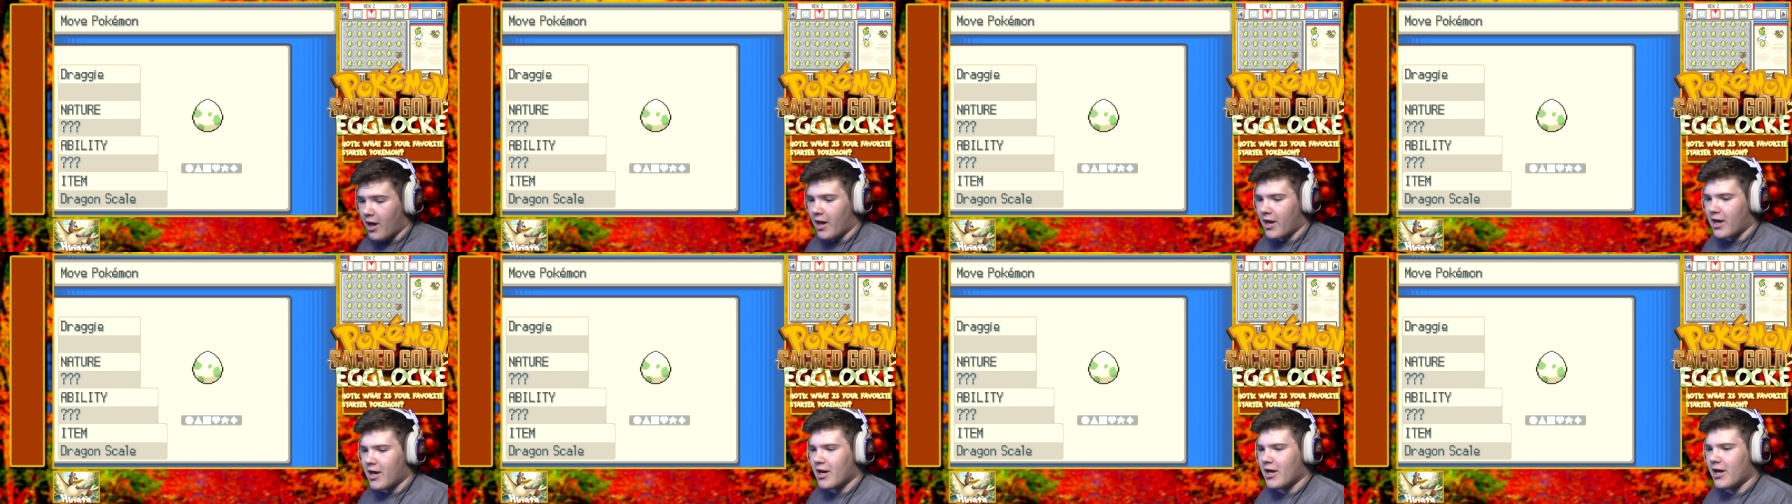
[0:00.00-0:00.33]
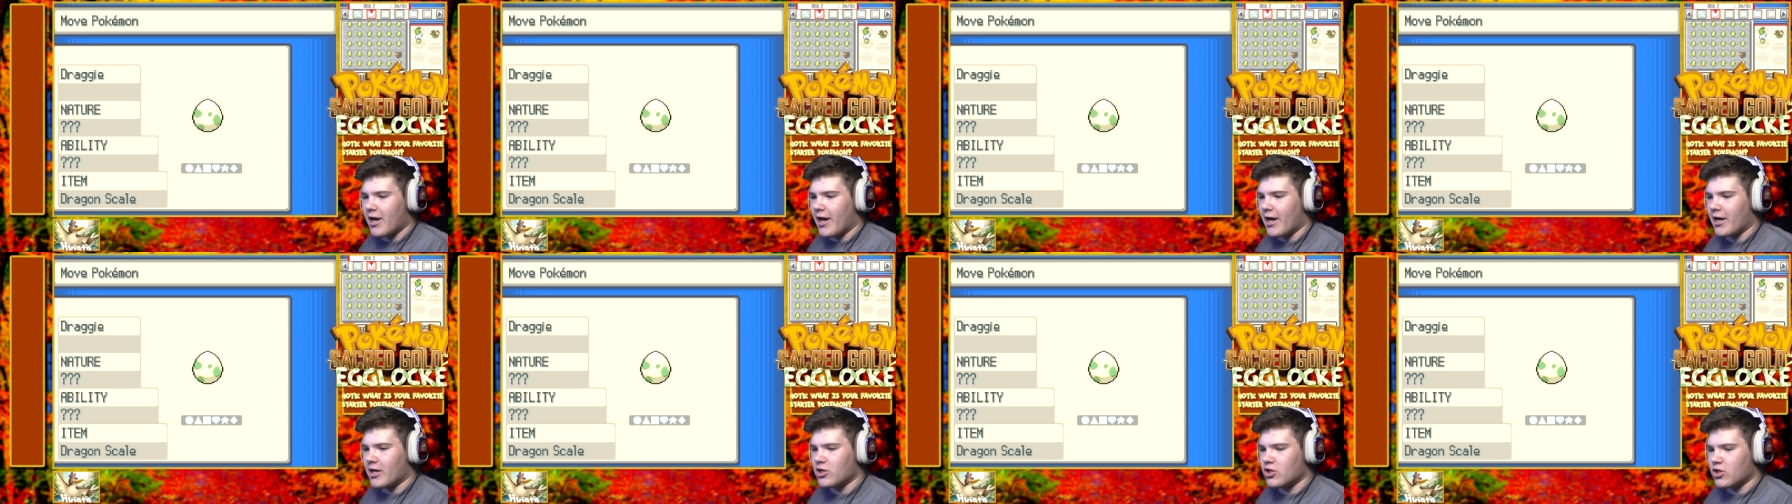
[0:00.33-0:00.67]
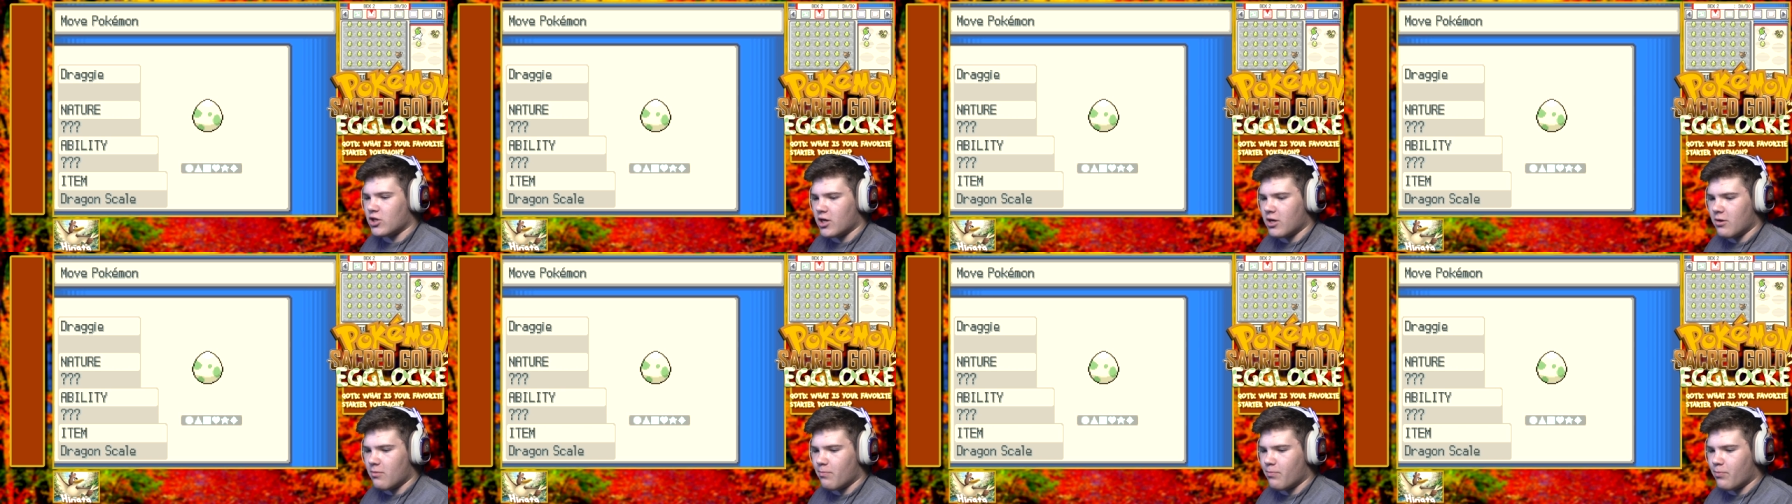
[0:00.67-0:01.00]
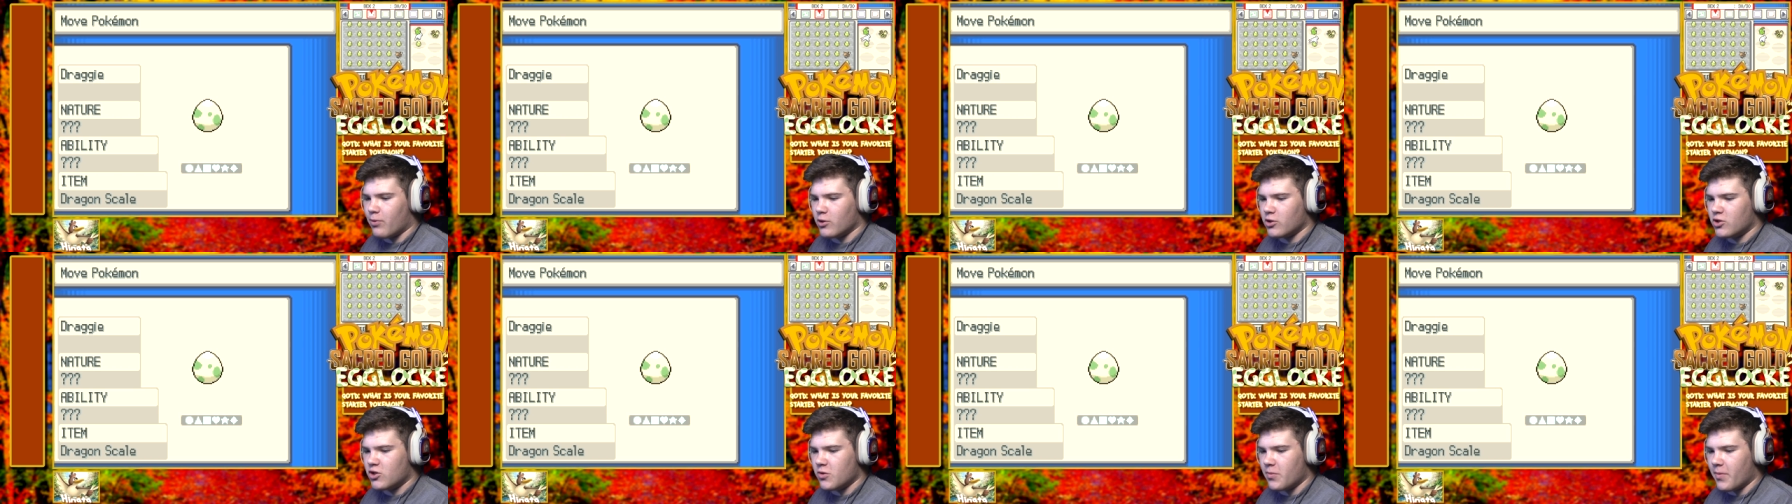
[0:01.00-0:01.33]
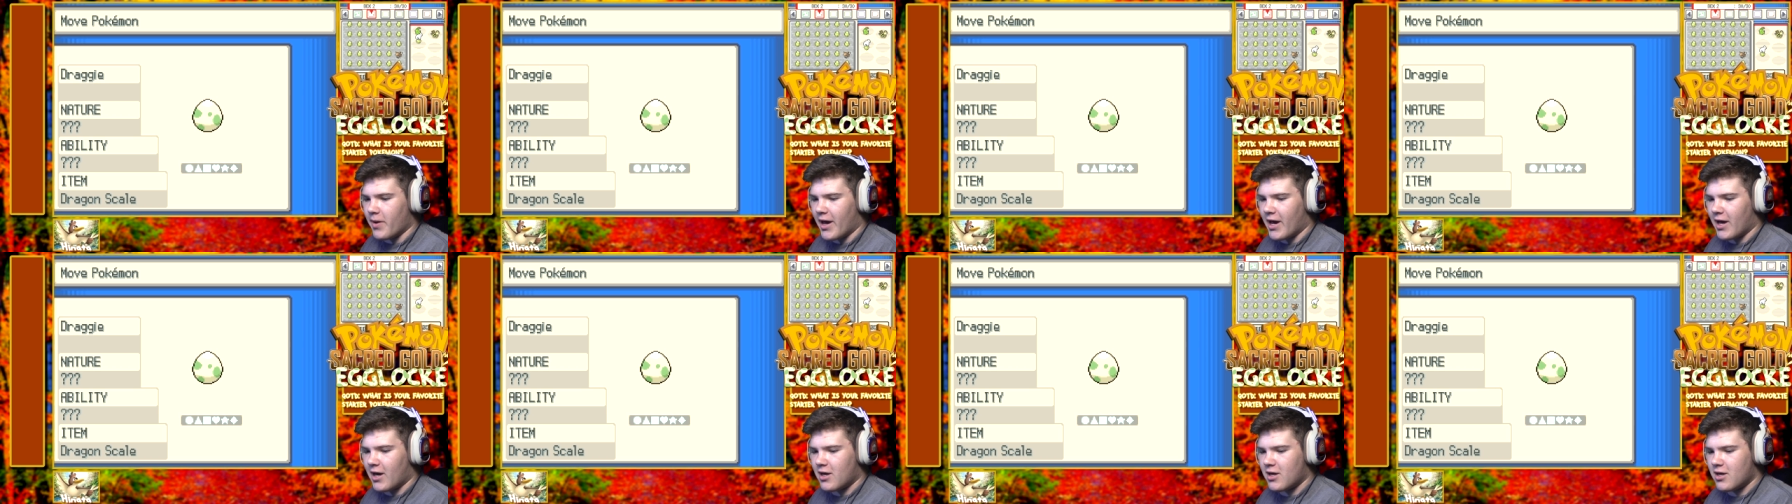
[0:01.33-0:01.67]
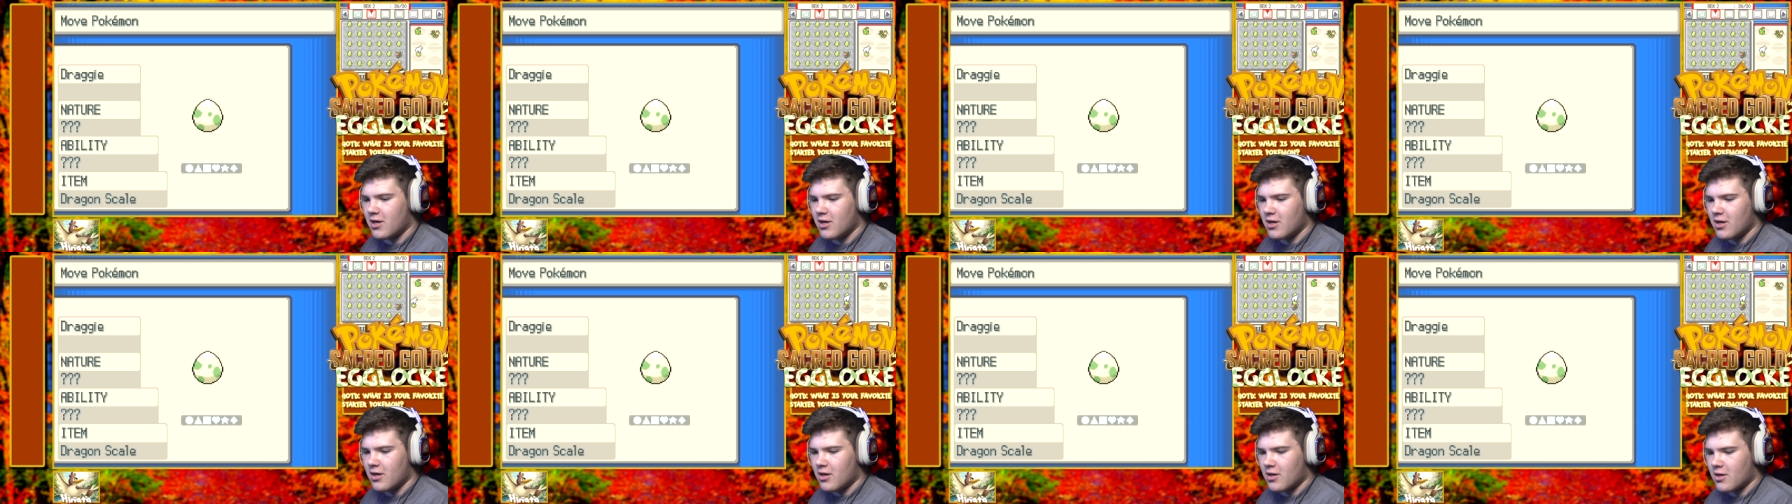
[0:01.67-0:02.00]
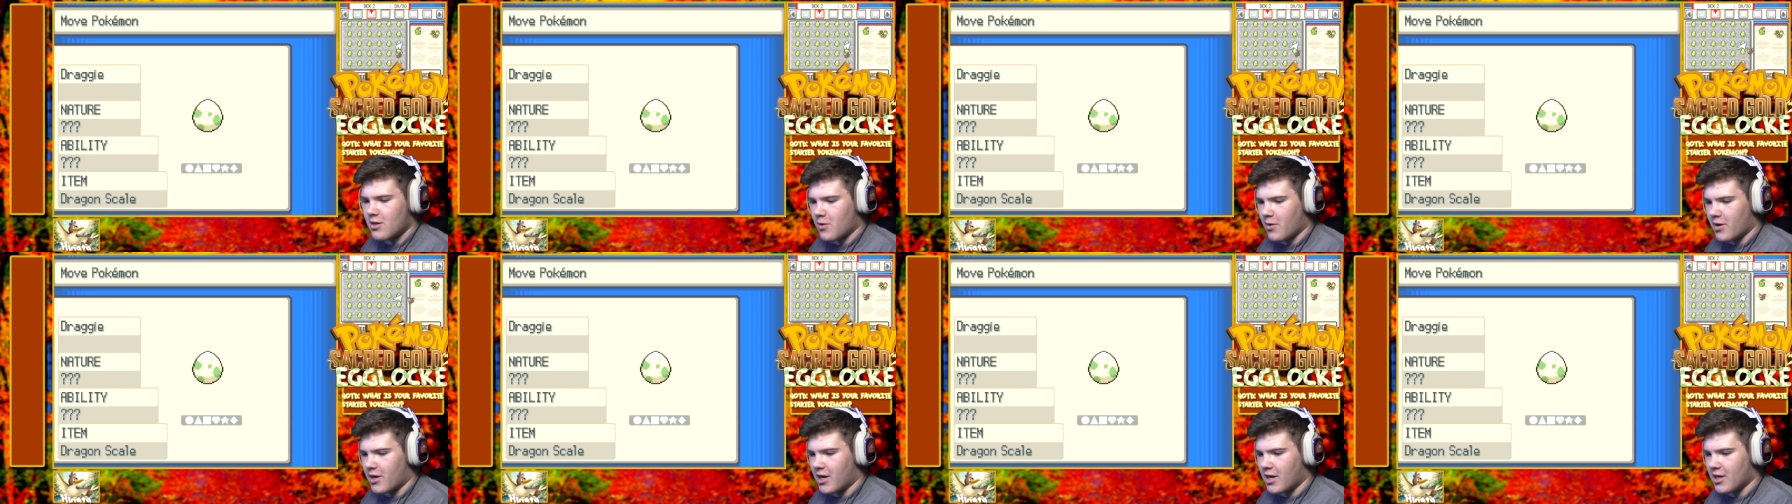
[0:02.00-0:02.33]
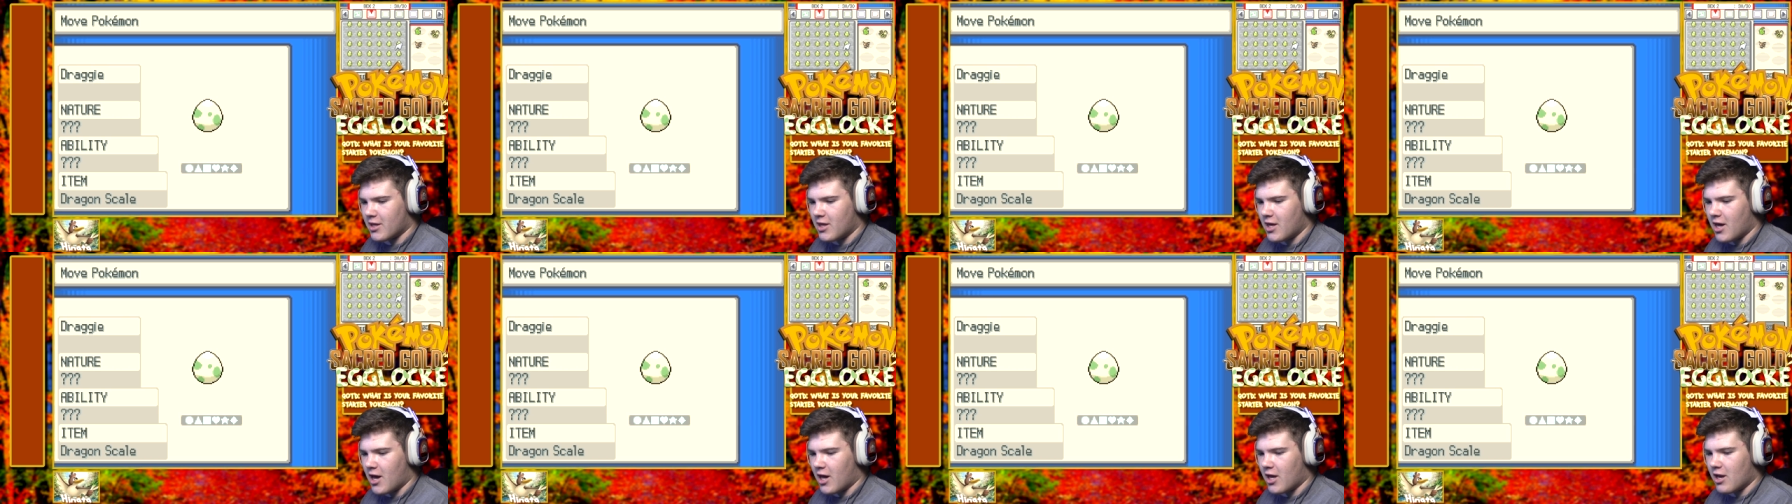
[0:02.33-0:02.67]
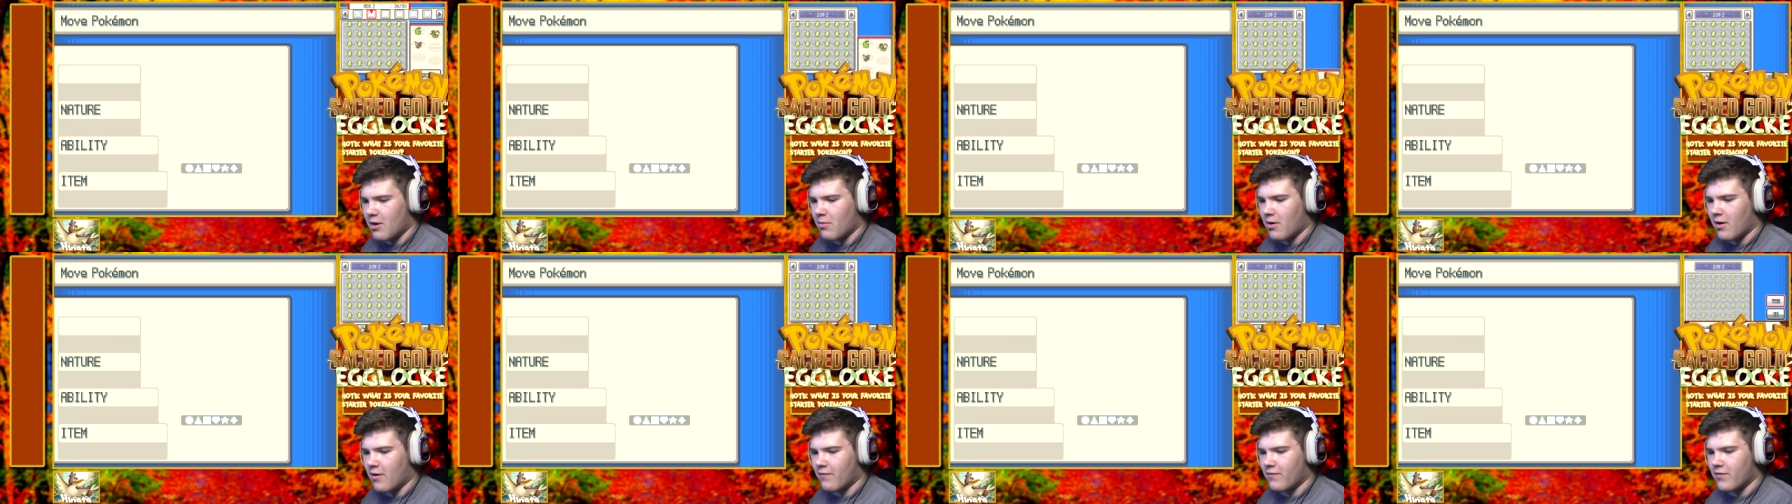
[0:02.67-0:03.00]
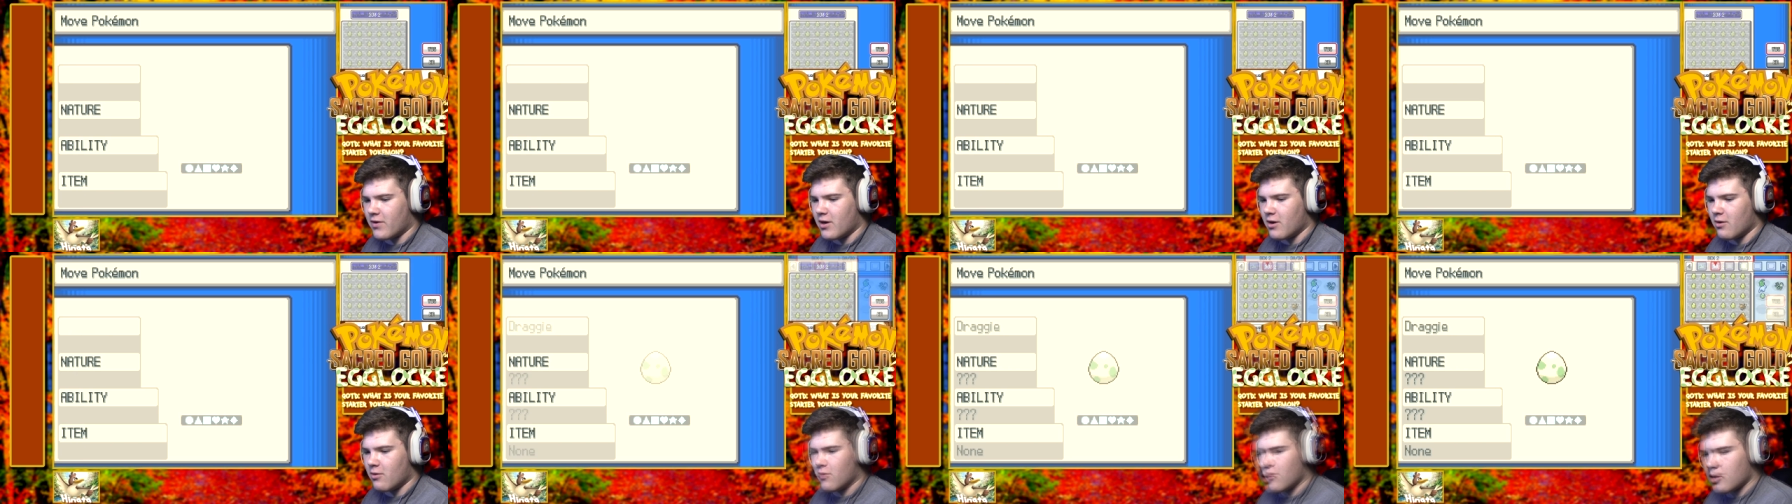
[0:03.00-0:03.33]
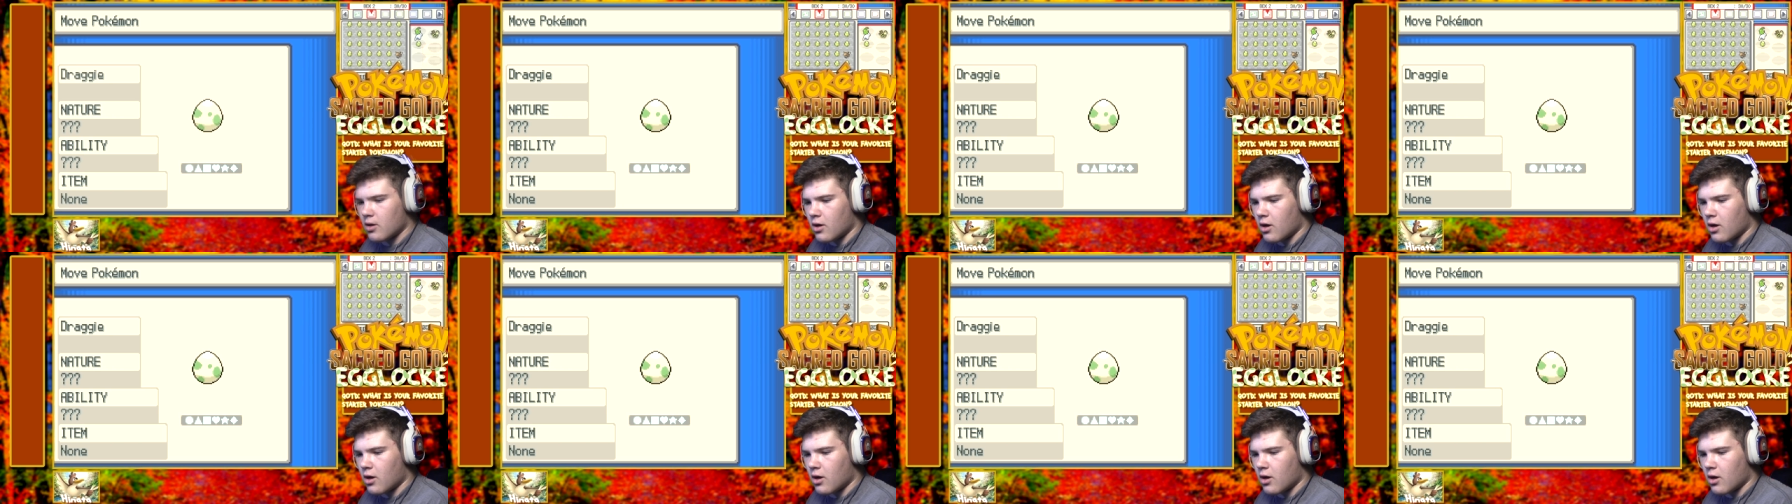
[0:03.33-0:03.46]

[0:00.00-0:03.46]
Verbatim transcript: I gotta actually put you back so I can get the item off of you.